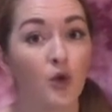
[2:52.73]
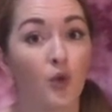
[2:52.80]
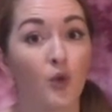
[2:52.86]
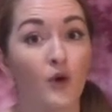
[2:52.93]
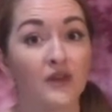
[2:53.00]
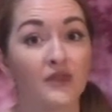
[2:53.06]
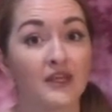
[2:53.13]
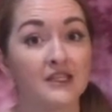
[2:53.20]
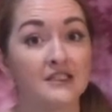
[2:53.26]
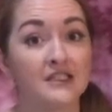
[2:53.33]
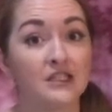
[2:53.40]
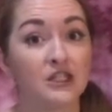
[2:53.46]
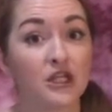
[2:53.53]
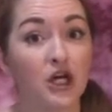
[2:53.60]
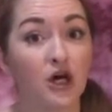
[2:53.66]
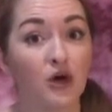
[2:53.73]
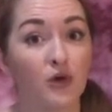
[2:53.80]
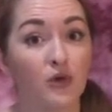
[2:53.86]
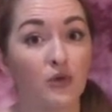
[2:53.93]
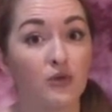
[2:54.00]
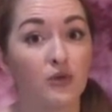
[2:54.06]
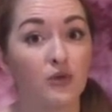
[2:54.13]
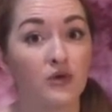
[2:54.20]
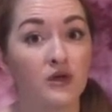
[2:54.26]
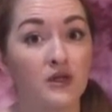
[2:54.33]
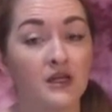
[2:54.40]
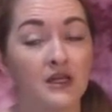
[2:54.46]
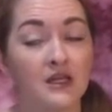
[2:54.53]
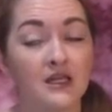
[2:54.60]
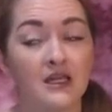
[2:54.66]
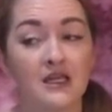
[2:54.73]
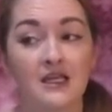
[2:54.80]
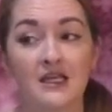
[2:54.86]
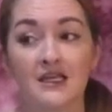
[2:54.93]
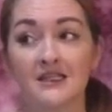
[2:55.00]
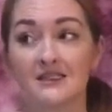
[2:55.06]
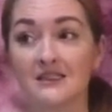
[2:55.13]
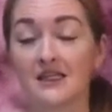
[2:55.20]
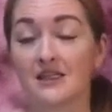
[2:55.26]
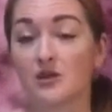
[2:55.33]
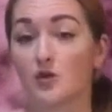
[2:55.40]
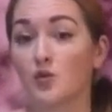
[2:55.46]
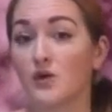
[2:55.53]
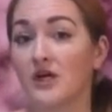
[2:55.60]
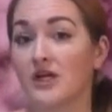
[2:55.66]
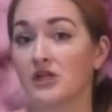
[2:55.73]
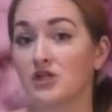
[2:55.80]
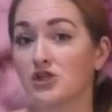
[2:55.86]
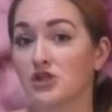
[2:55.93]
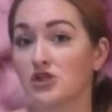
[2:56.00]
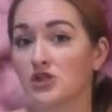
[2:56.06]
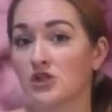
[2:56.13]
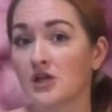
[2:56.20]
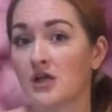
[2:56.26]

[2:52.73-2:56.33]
what they didn't know is that the witch